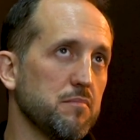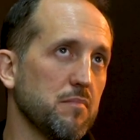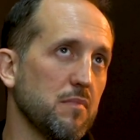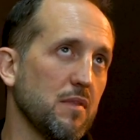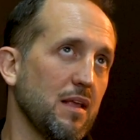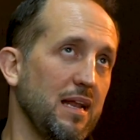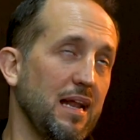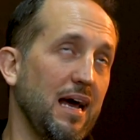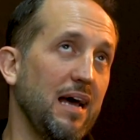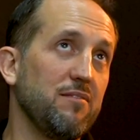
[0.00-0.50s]

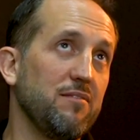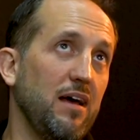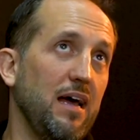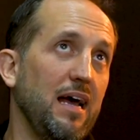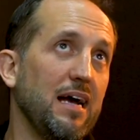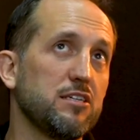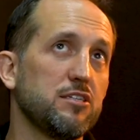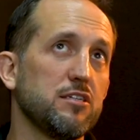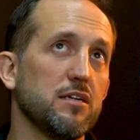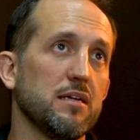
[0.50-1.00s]
And I've
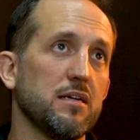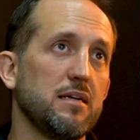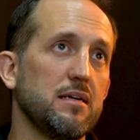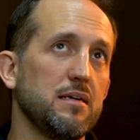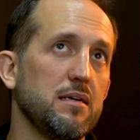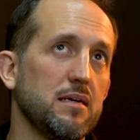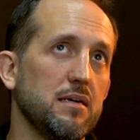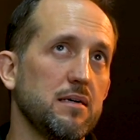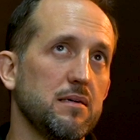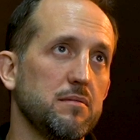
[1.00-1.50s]

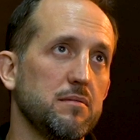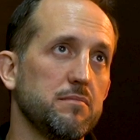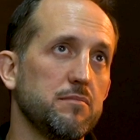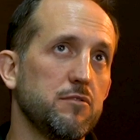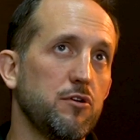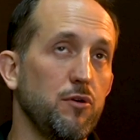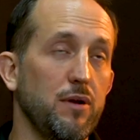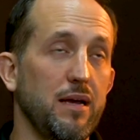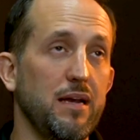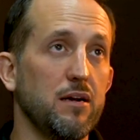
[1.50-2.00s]
actually
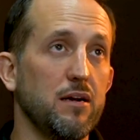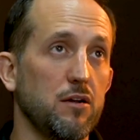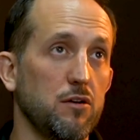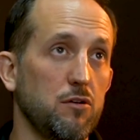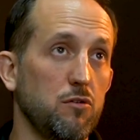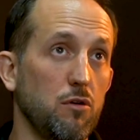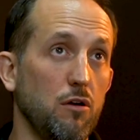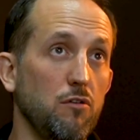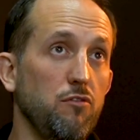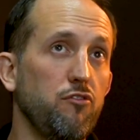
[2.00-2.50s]
created a
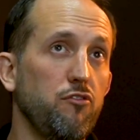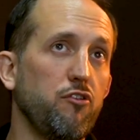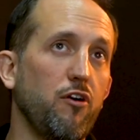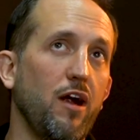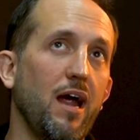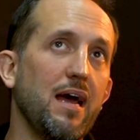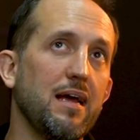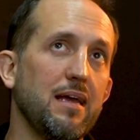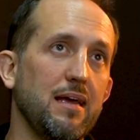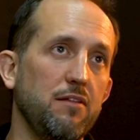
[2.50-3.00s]
growth
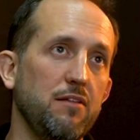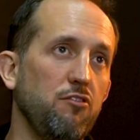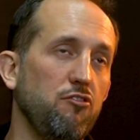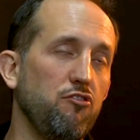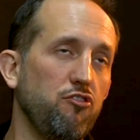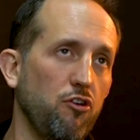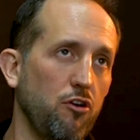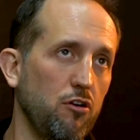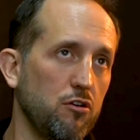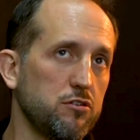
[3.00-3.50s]
track at the
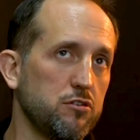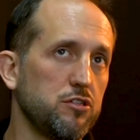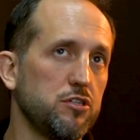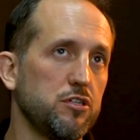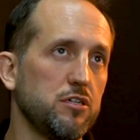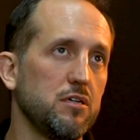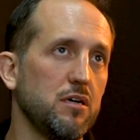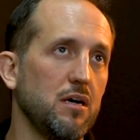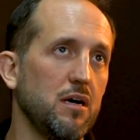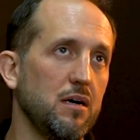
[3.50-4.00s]

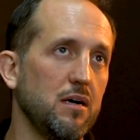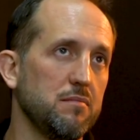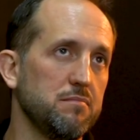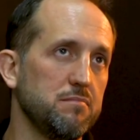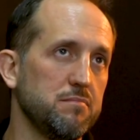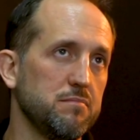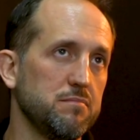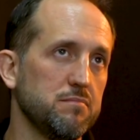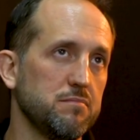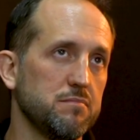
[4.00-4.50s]
church.
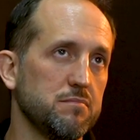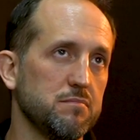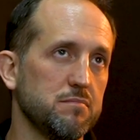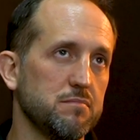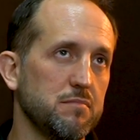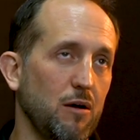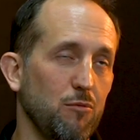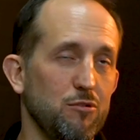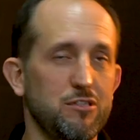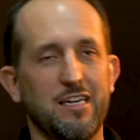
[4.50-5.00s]

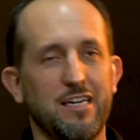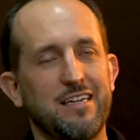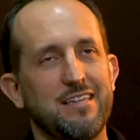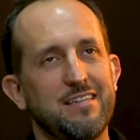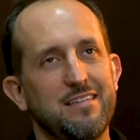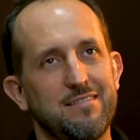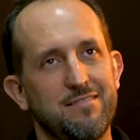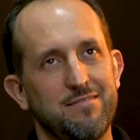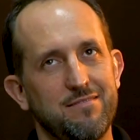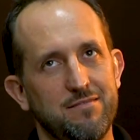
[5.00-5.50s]
I wish
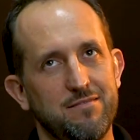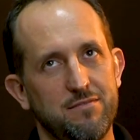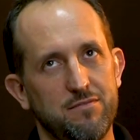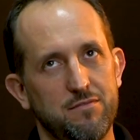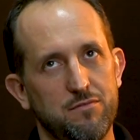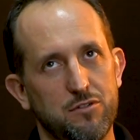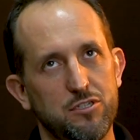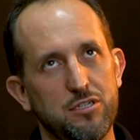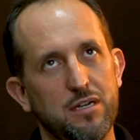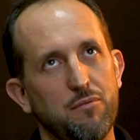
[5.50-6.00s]

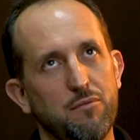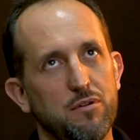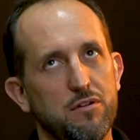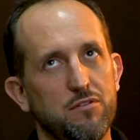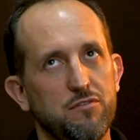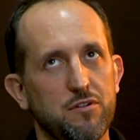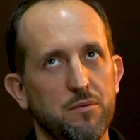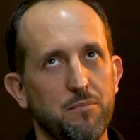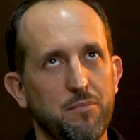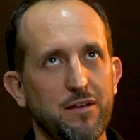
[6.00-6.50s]
I would
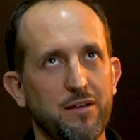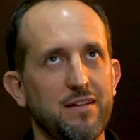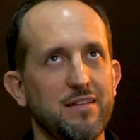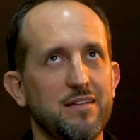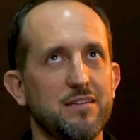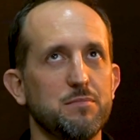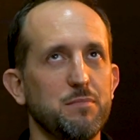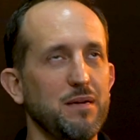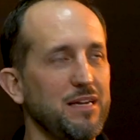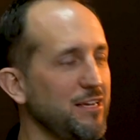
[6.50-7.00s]
have completed
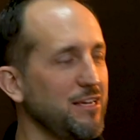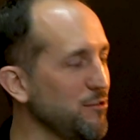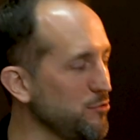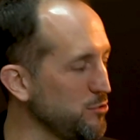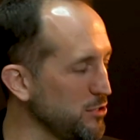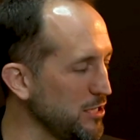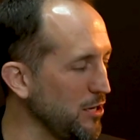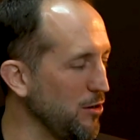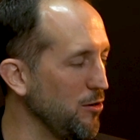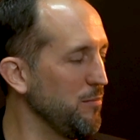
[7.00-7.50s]
this many years
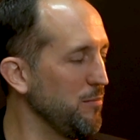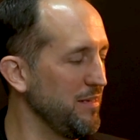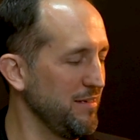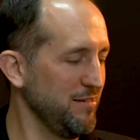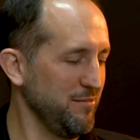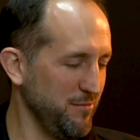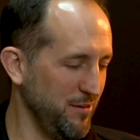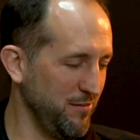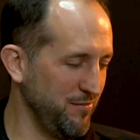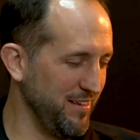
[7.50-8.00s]
ago, but
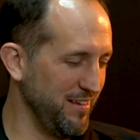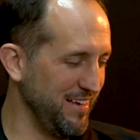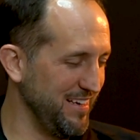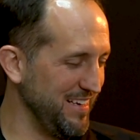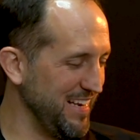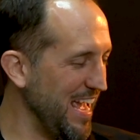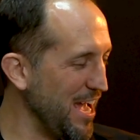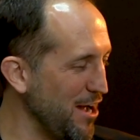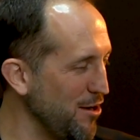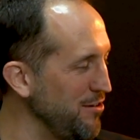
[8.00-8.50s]
we did it
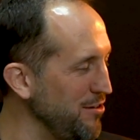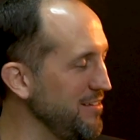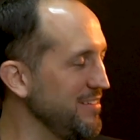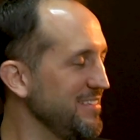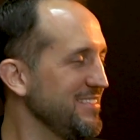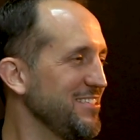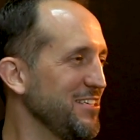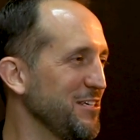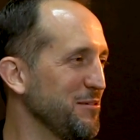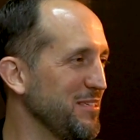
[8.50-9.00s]
now.
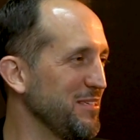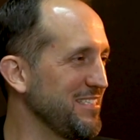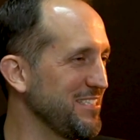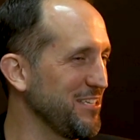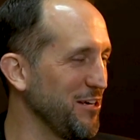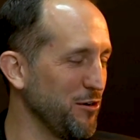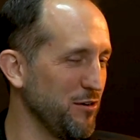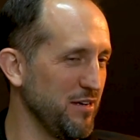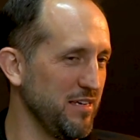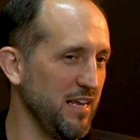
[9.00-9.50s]
So it's
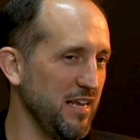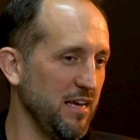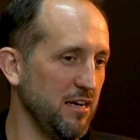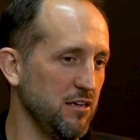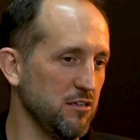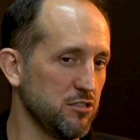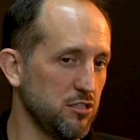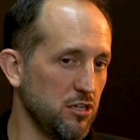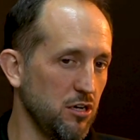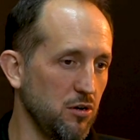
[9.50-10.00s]
current
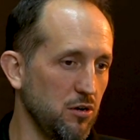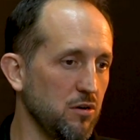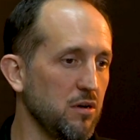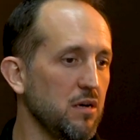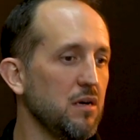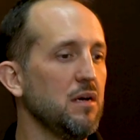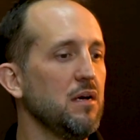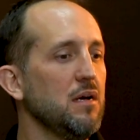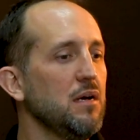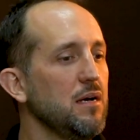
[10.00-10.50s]
now. So,
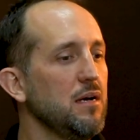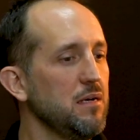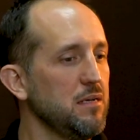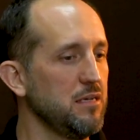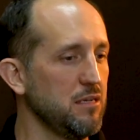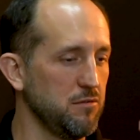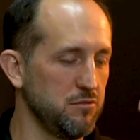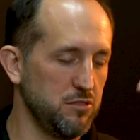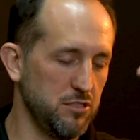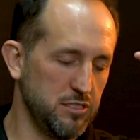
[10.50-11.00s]

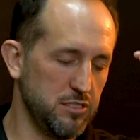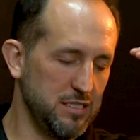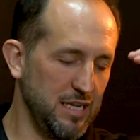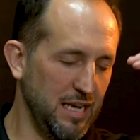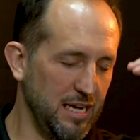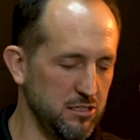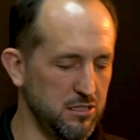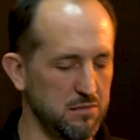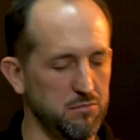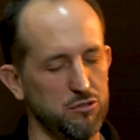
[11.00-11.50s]
just
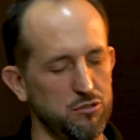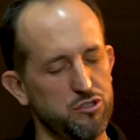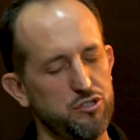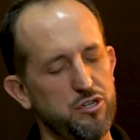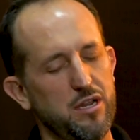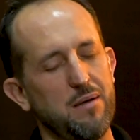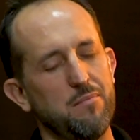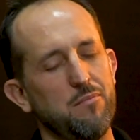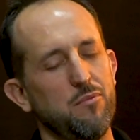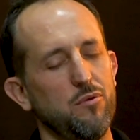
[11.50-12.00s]
tangible
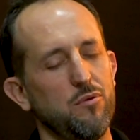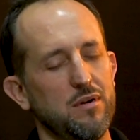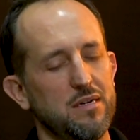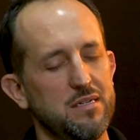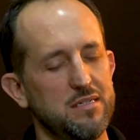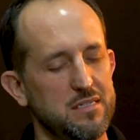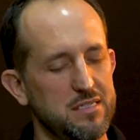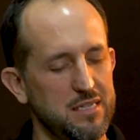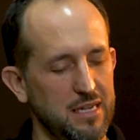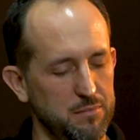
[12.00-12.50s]
step
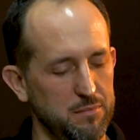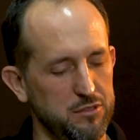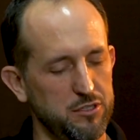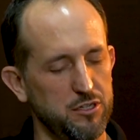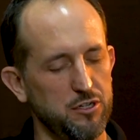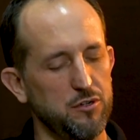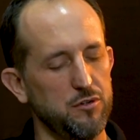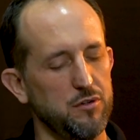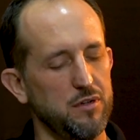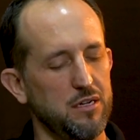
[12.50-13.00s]
1, step
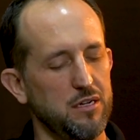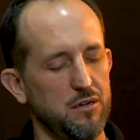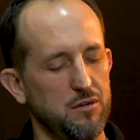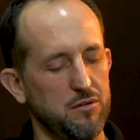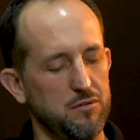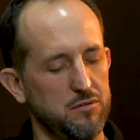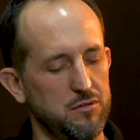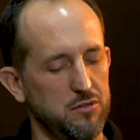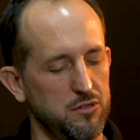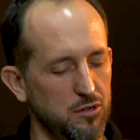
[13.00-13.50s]

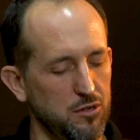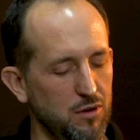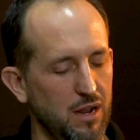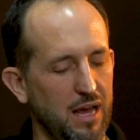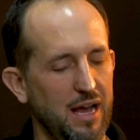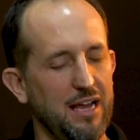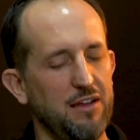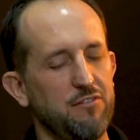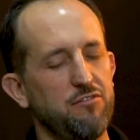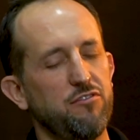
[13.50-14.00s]
2, new
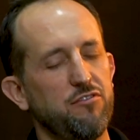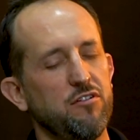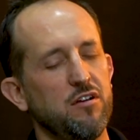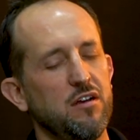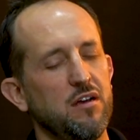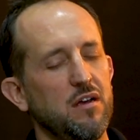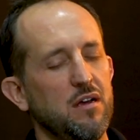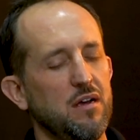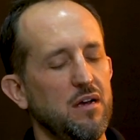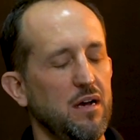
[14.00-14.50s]
life,
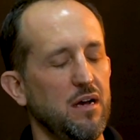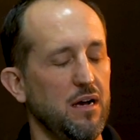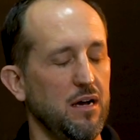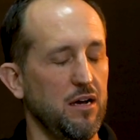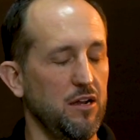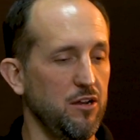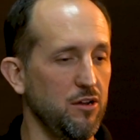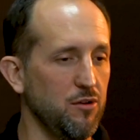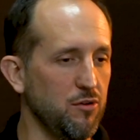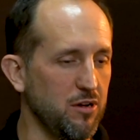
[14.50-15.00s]

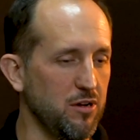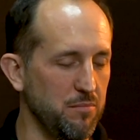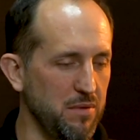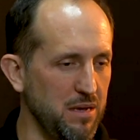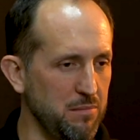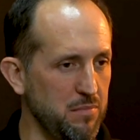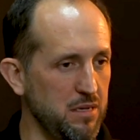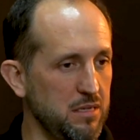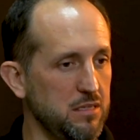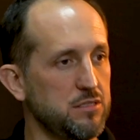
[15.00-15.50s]
new
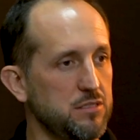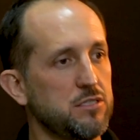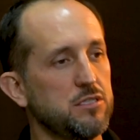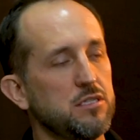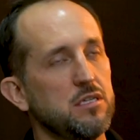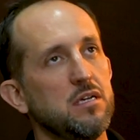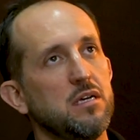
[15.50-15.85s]
commitments,